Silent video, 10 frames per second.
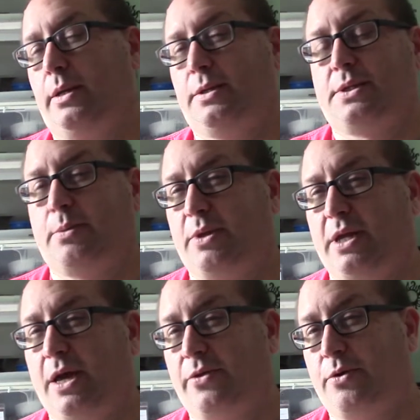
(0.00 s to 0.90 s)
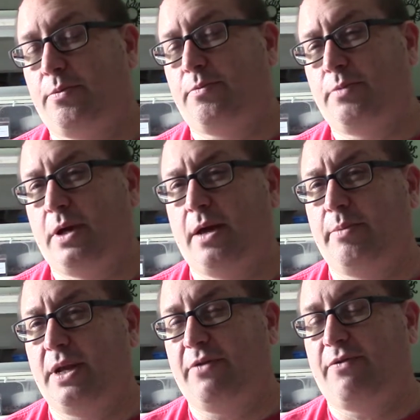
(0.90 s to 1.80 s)
some of the other
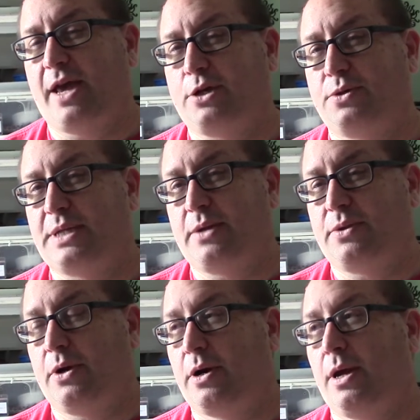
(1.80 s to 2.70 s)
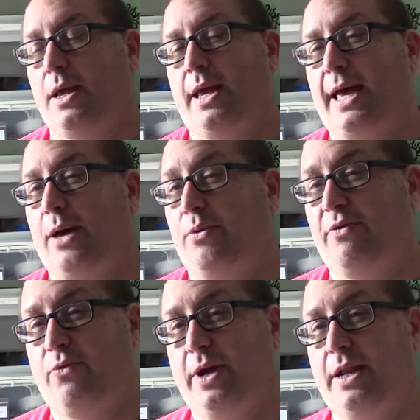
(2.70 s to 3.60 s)
manufacturers out there, I would
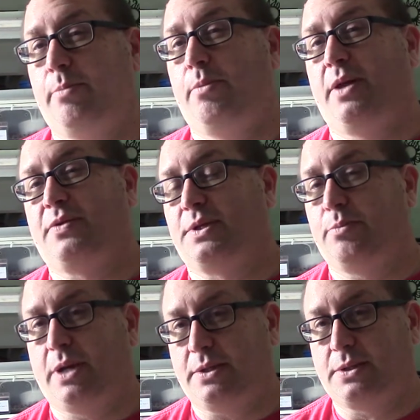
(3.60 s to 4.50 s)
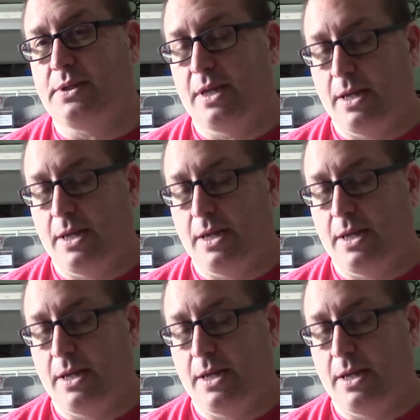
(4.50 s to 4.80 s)
have waited months and months.